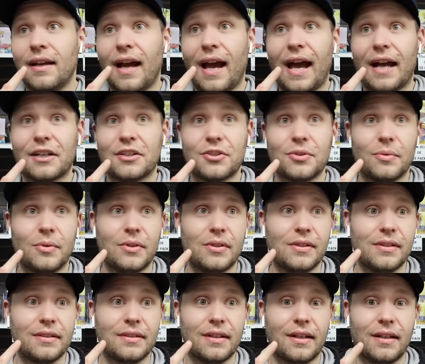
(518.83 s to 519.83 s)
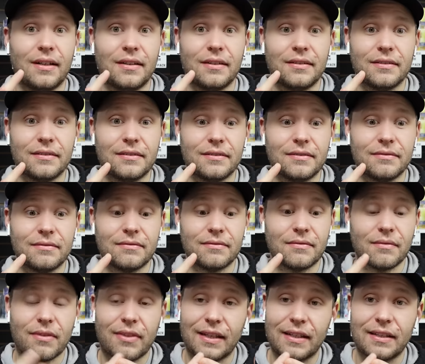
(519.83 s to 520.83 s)
actual
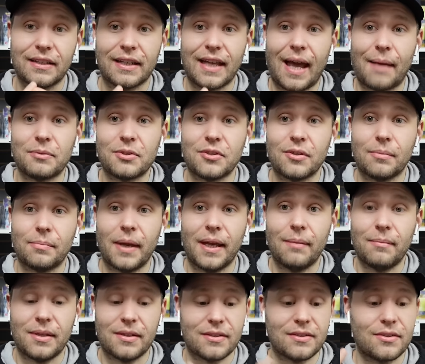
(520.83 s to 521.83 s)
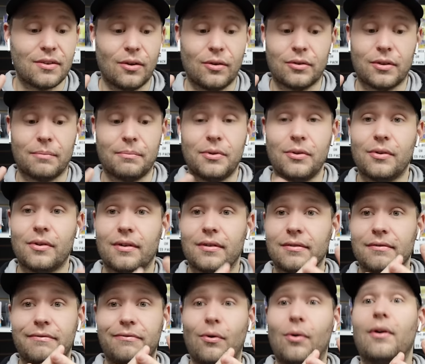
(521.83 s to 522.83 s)
thing to capture your payments. So computer,
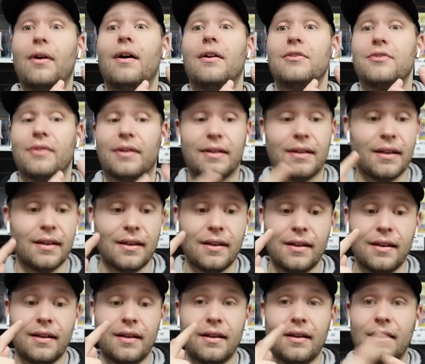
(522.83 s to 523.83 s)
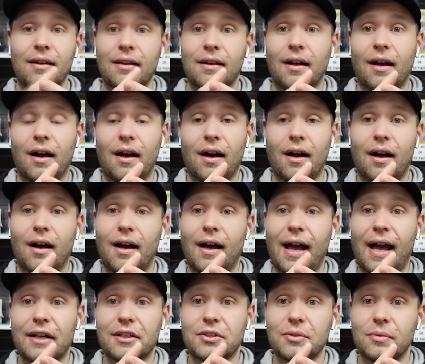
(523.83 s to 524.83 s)
$400.
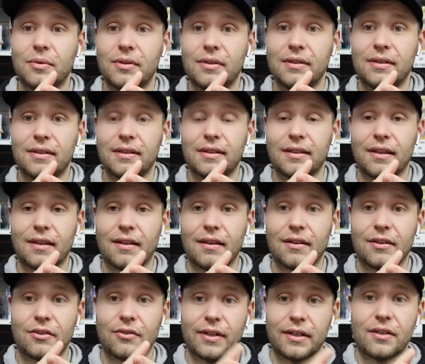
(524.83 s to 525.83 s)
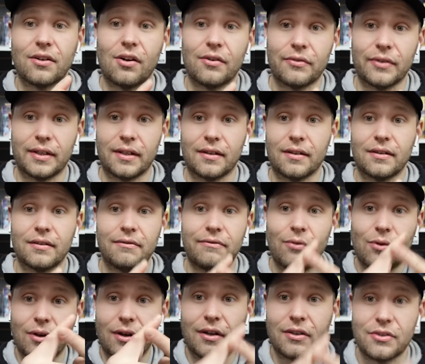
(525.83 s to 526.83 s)
Actual credit card reader,
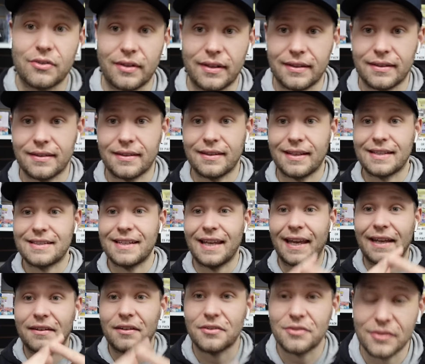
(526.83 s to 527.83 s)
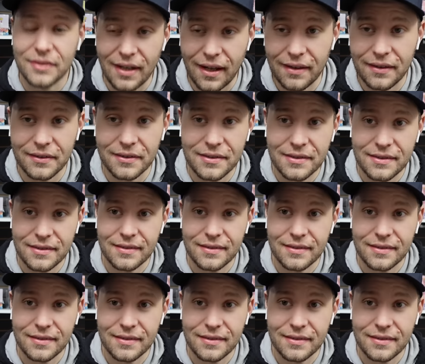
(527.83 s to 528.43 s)
$400. That's $800.